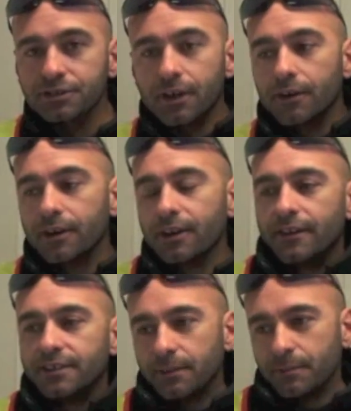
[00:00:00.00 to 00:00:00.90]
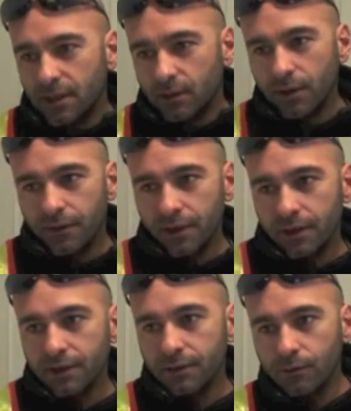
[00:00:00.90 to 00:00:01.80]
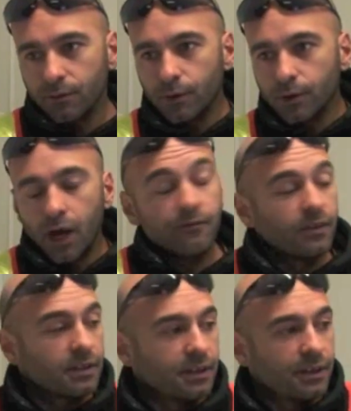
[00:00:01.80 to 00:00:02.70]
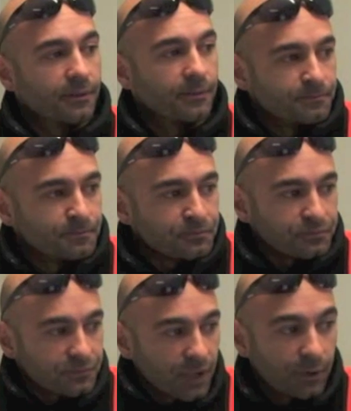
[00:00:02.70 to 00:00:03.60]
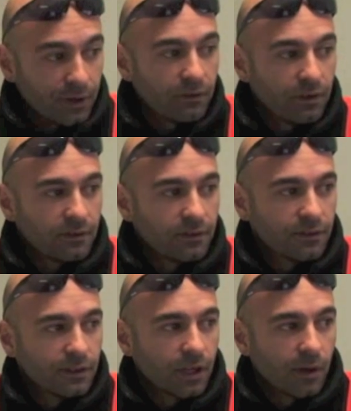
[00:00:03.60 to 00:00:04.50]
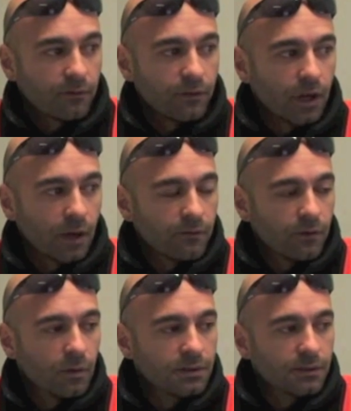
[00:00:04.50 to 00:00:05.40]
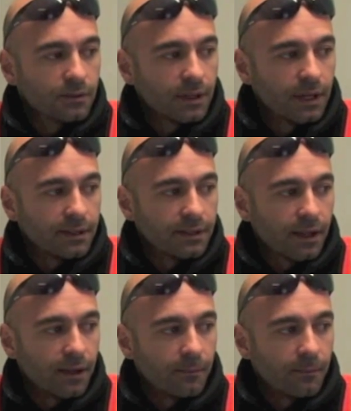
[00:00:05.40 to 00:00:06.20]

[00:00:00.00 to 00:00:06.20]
So that's something that we think we're hopefully going to get rid of going forward, and